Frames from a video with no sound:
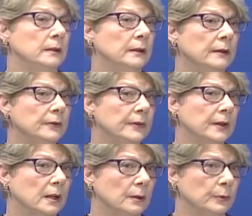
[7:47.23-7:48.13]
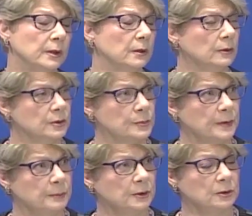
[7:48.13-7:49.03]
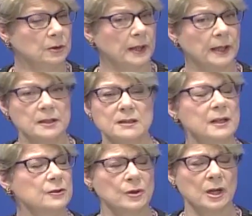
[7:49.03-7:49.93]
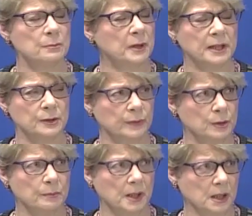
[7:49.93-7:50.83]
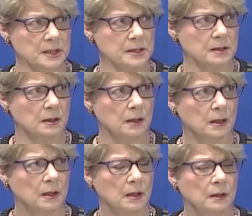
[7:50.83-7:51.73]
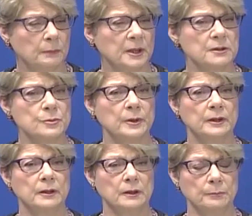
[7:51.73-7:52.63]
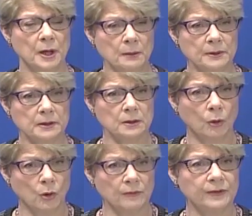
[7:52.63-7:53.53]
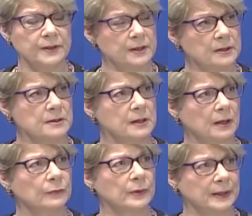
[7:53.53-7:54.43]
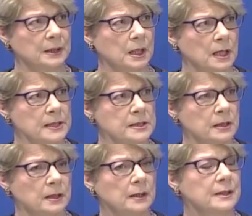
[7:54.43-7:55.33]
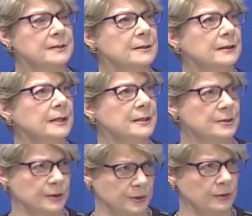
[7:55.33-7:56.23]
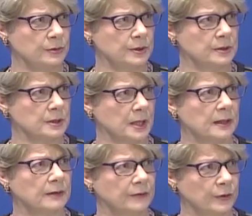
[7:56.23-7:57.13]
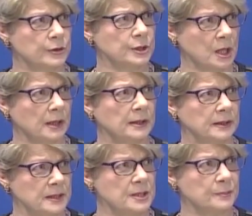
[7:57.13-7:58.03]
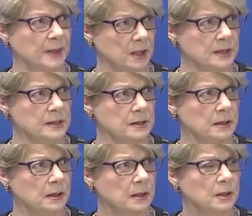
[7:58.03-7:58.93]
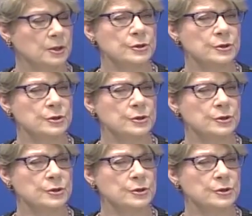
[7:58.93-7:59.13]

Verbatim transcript: And another thing I would encourage people to look at is not try to buy your own bonds. Because what the public often does not realize is that the institutions get the first shot at these bonds. Mm-hmm.